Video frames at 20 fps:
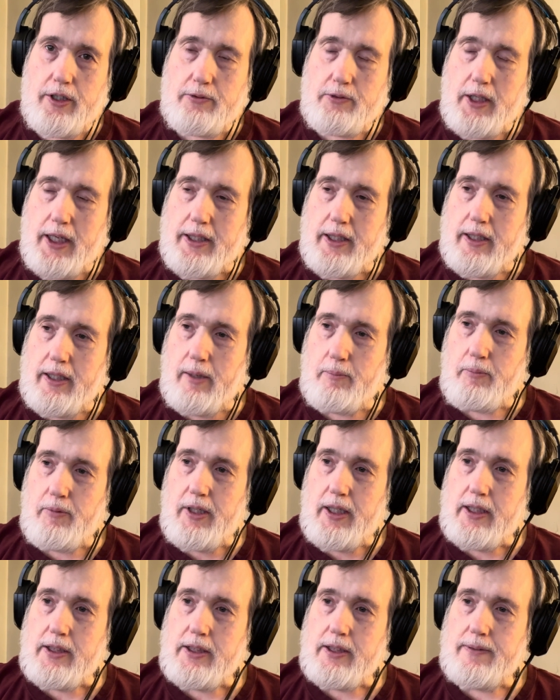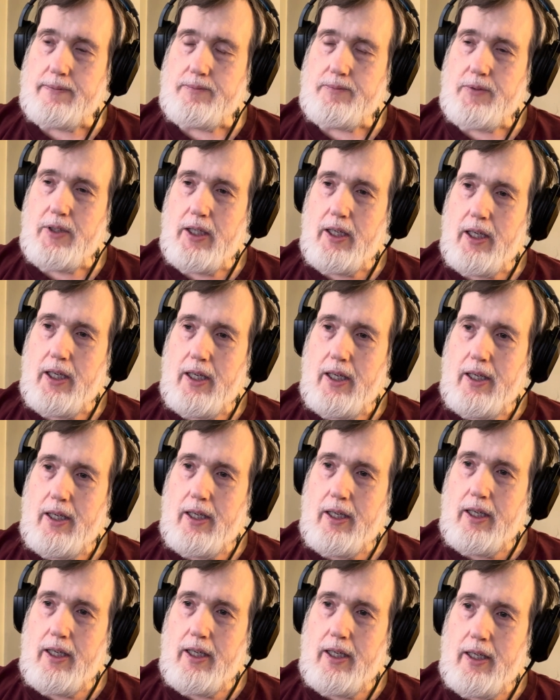write up this.
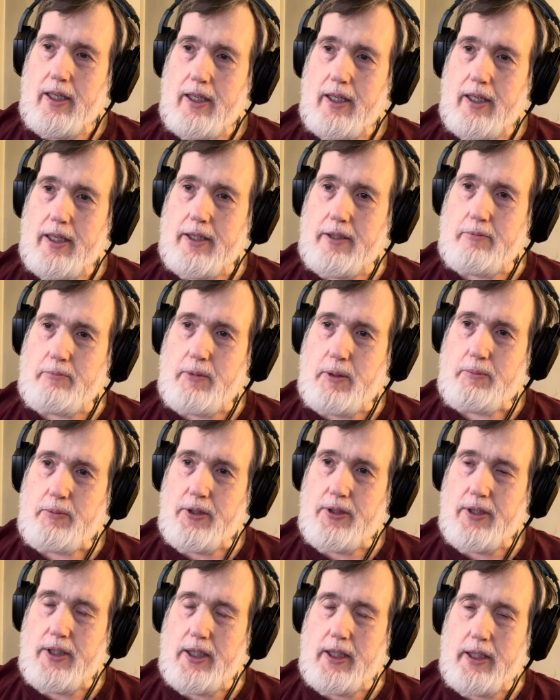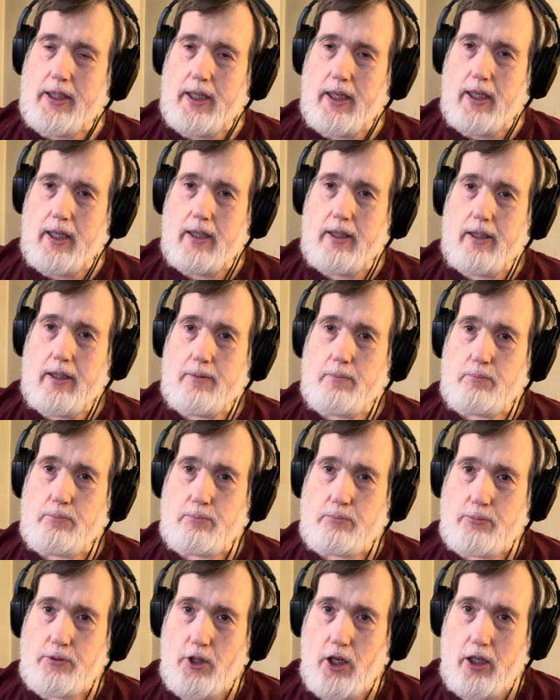I remember the
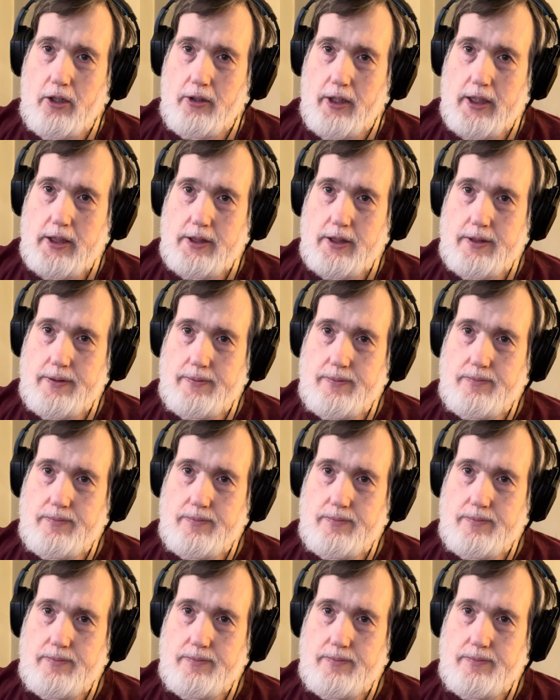Progress.